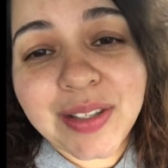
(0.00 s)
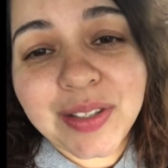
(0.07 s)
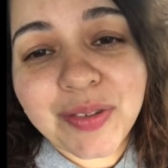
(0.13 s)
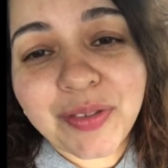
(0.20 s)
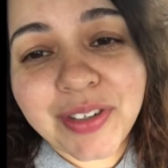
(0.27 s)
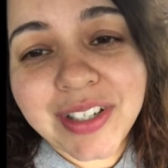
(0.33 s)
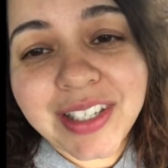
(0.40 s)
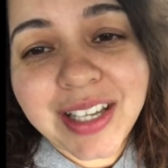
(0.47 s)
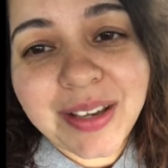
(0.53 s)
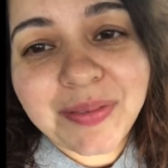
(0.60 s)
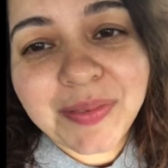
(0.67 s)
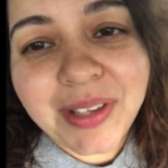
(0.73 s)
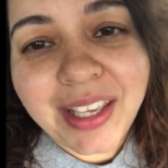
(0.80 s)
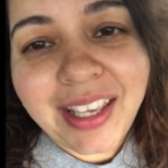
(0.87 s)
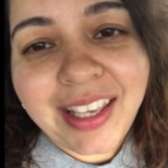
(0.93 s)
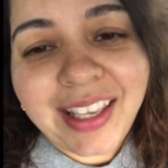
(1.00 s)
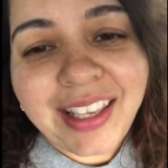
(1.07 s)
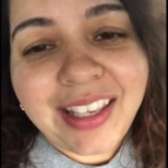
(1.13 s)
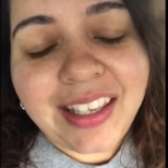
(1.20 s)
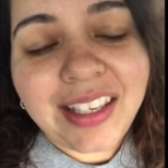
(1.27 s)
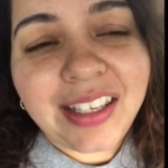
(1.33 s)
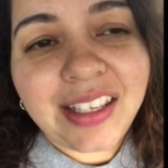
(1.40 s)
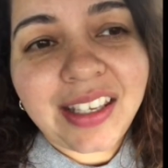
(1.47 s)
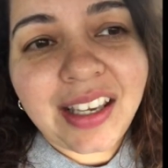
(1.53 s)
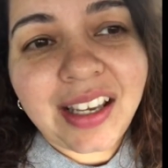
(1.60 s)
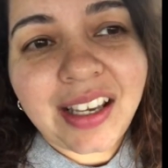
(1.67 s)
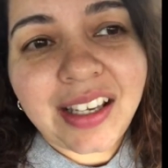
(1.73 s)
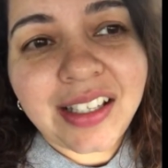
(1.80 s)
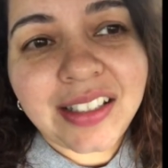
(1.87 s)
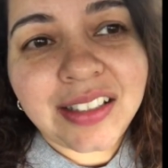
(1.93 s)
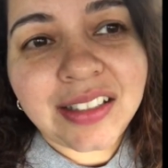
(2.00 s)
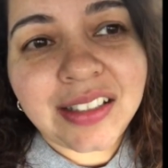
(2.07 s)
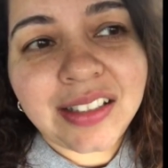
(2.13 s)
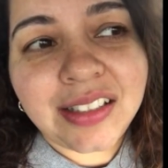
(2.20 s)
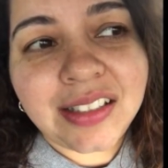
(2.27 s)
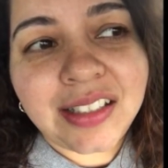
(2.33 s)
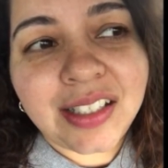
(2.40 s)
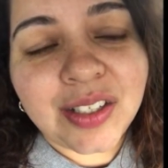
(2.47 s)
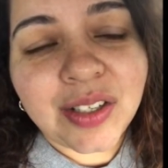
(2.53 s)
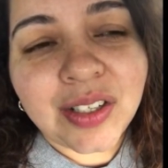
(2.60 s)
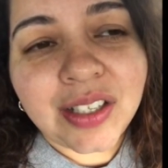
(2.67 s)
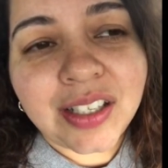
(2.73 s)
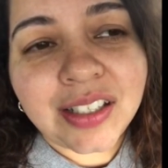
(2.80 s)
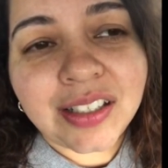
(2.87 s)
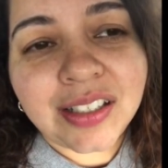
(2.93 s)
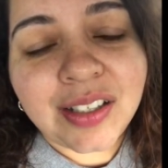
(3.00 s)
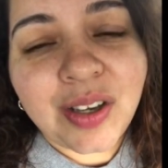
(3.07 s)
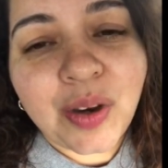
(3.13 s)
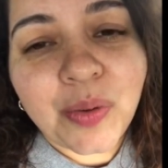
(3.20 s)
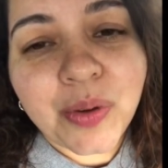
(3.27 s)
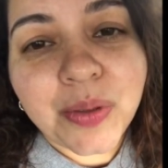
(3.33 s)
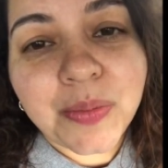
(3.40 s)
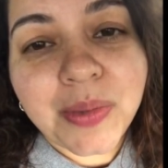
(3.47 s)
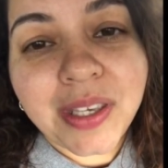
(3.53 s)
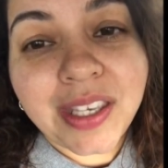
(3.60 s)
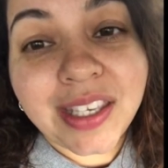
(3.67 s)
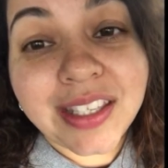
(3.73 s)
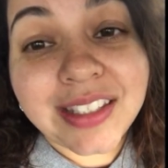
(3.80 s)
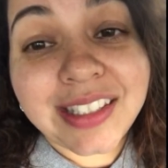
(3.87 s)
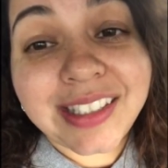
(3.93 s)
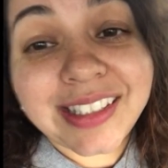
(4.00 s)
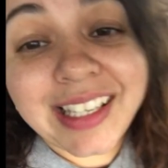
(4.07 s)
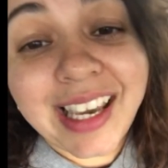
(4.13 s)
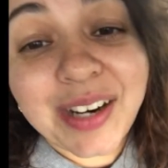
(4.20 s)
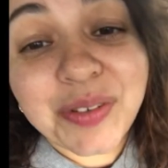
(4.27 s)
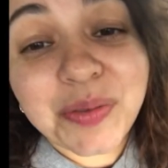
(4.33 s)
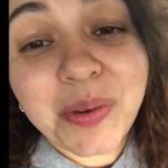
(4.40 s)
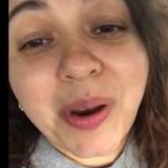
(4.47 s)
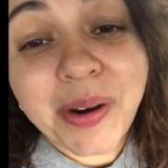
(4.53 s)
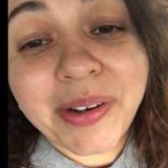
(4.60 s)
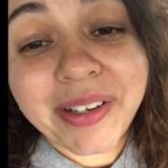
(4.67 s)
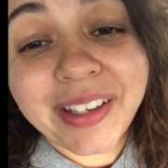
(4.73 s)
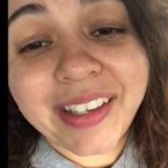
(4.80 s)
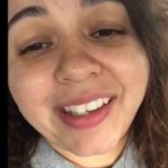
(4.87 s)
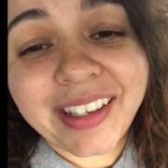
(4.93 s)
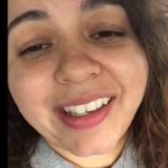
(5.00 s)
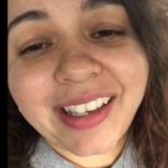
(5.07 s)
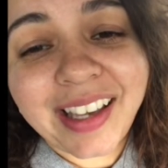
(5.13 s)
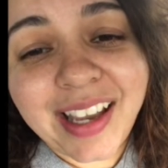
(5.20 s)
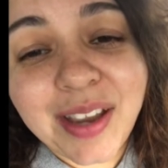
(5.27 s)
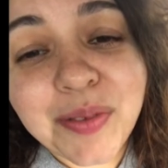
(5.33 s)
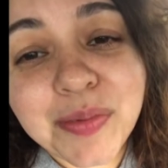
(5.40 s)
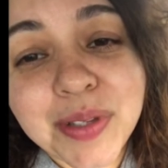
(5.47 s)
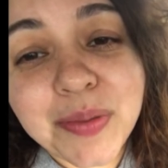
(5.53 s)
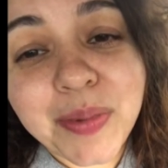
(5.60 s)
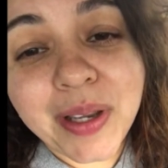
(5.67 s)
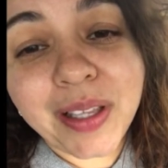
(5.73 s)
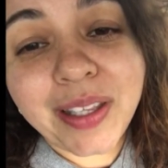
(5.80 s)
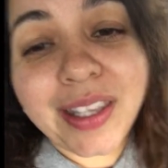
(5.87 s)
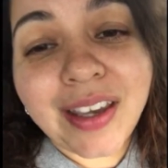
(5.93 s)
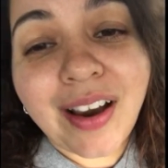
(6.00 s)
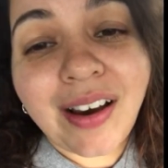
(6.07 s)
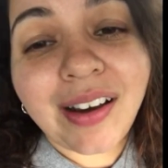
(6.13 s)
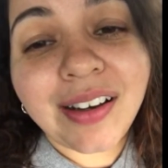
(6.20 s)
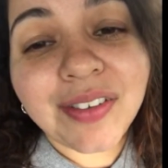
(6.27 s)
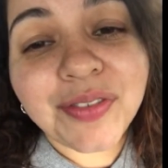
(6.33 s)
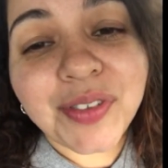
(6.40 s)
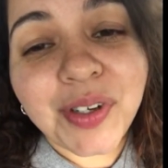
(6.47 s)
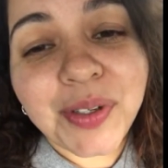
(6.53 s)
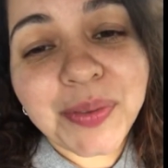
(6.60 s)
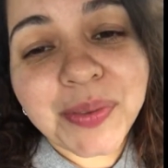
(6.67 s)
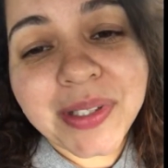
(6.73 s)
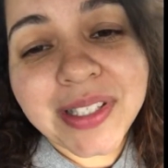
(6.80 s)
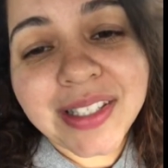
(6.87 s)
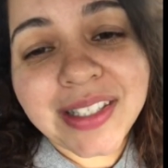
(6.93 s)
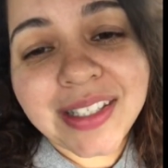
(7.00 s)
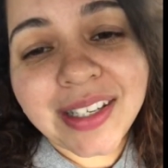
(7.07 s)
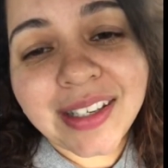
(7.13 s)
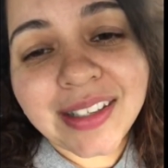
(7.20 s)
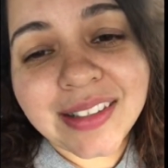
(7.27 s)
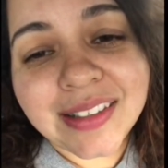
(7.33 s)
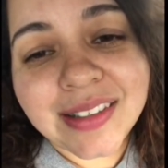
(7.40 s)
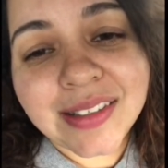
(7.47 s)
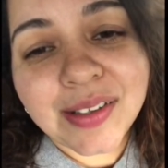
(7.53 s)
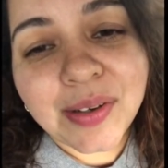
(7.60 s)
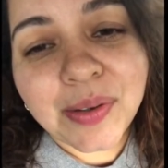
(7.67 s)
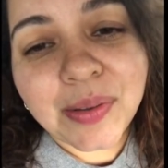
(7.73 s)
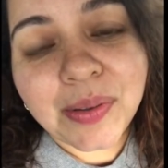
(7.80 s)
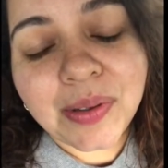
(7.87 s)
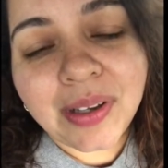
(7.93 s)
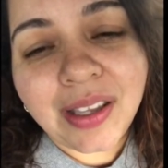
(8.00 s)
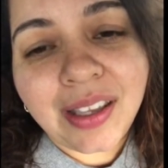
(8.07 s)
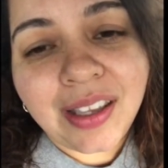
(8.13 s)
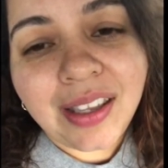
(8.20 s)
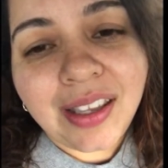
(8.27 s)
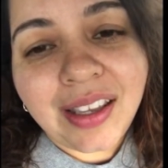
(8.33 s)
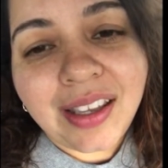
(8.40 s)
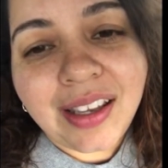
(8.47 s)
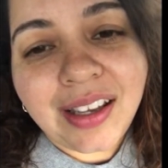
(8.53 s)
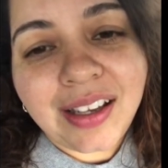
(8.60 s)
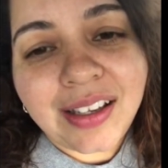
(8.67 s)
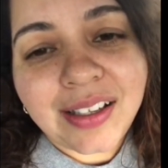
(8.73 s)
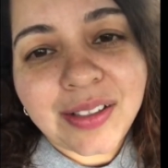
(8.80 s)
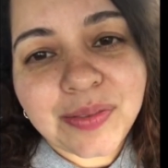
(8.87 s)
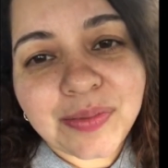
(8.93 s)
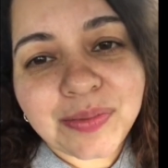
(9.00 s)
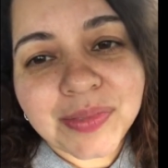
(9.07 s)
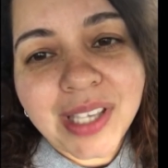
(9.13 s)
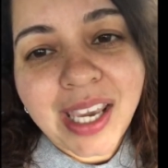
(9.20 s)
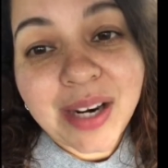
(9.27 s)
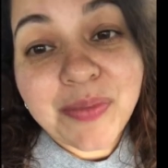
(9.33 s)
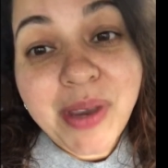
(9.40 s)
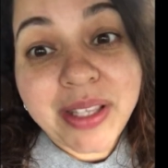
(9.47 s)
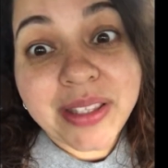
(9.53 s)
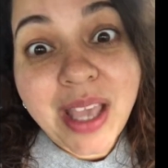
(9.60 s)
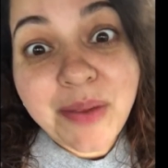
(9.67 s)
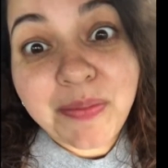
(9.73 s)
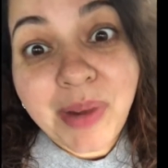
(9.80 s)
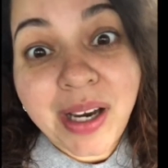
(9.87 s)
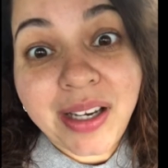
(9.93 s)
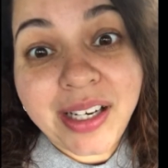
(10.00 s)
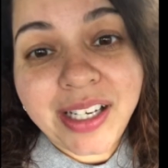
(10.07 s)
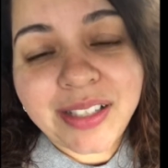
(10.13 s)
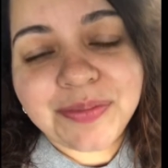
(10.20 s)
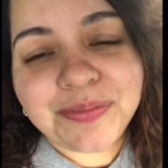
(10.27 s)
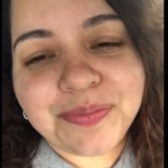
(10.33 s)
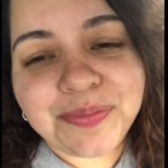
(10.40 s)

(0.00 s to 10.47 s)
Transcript: It's the first time he didn't go with me because he's got to work. I'm typically off on Wednesdays, so got to make that money.